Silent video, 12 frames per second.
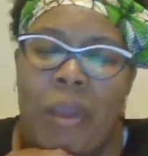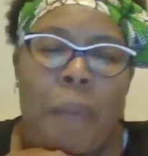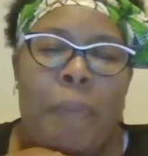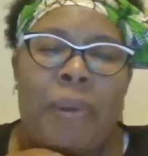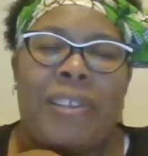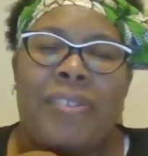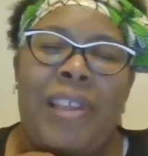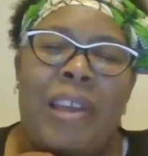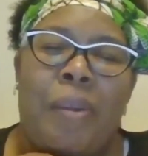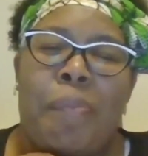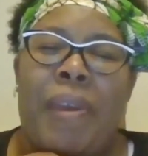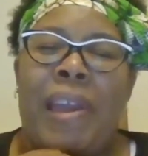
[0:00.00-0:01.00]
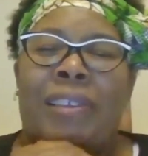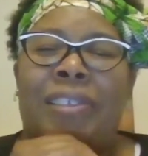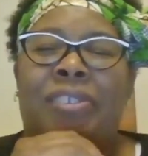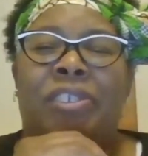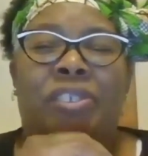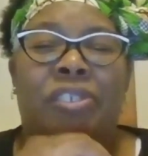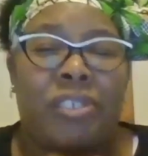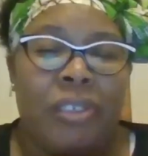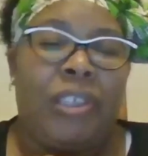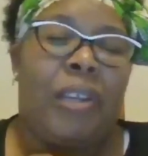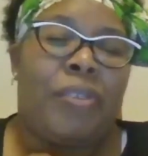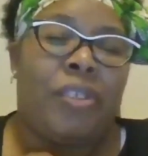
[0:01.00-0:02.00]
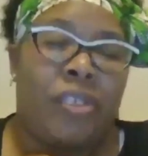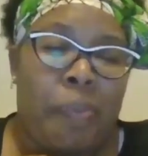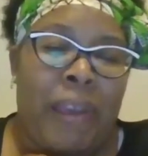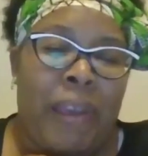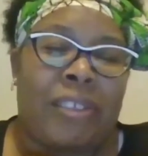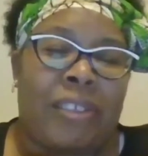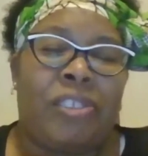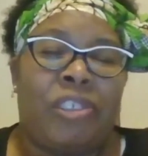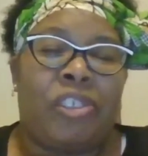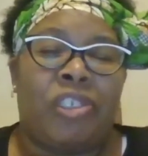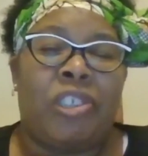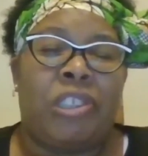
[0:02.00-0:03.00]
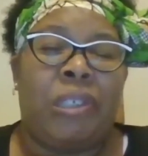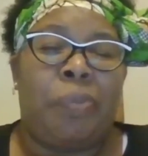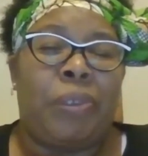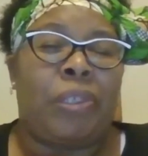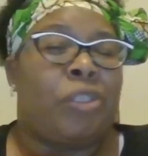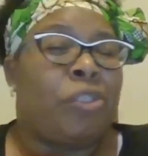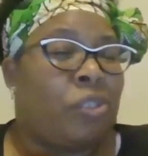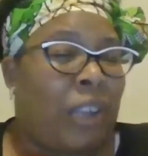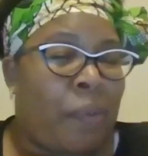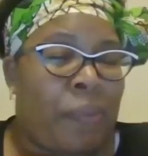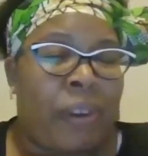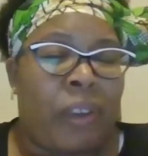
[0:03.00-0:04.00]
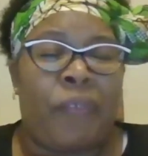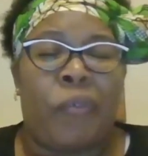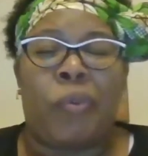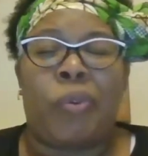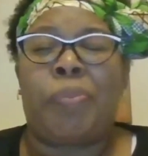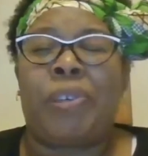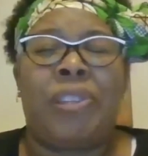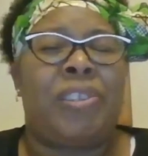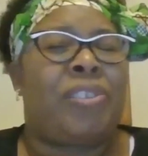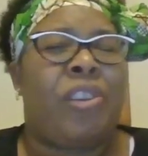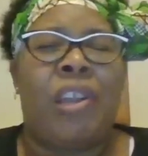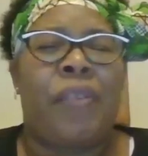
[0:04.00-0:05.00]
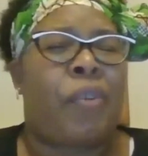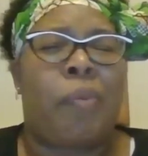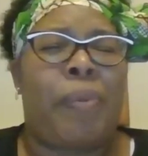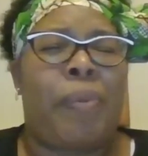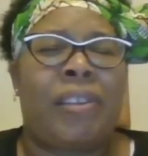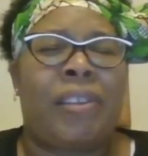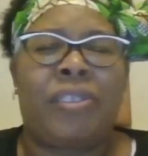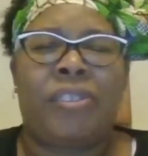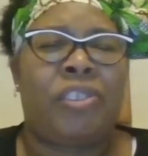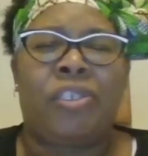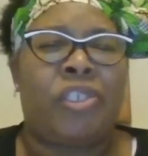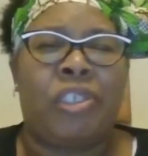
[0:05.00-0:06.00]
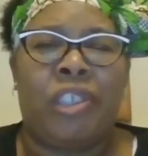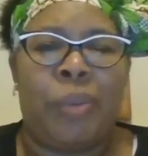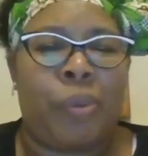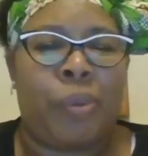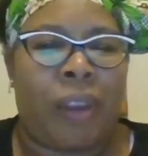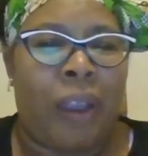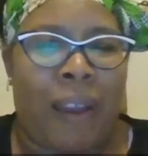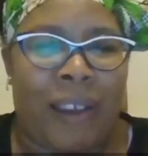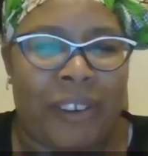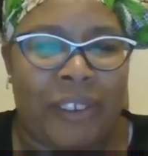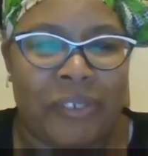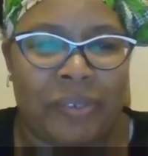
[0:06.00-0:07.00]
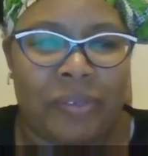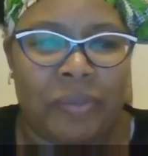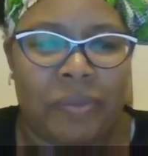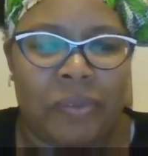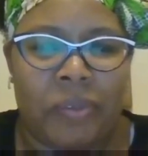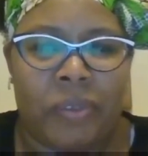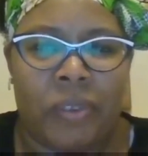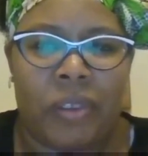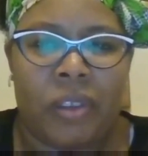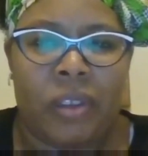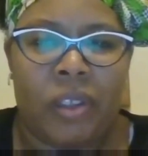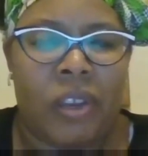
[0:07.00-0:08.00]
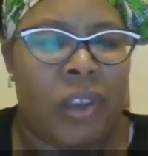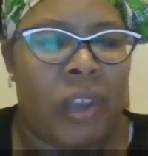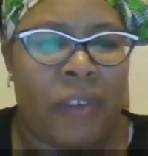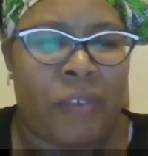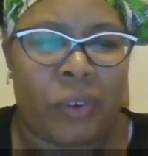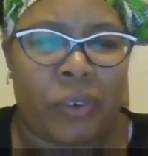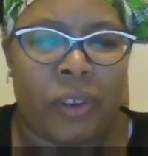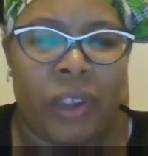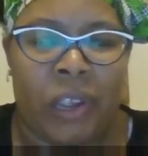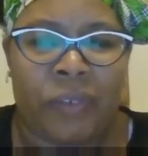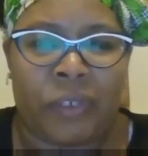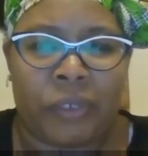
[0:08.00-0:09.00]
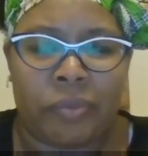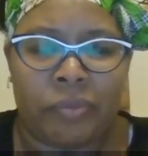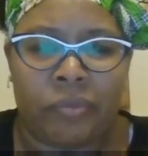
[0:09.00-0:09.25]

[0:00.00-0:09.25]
But it's not a bad decision. Sometimes it's a bad decision to leap because you're not ready for it, but it is never a bad decision to leap with God. Never, ever.